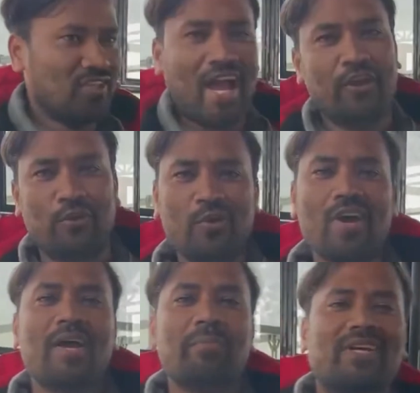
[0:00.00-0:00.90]
I don't know
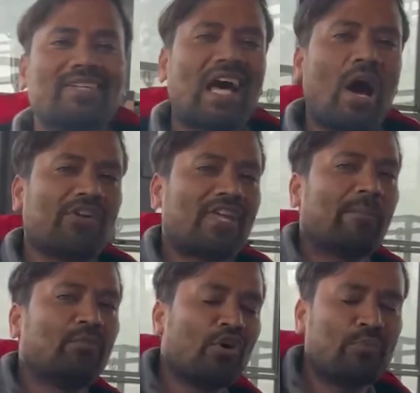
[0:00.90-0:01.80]
because nowadays I'm
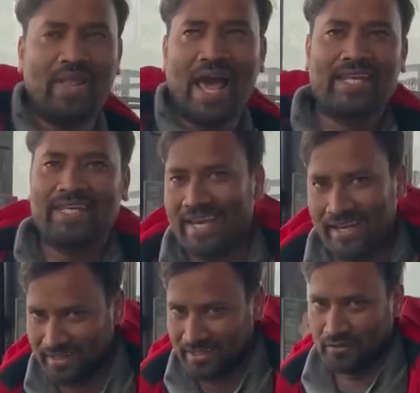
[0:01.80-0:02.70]
not planning anything.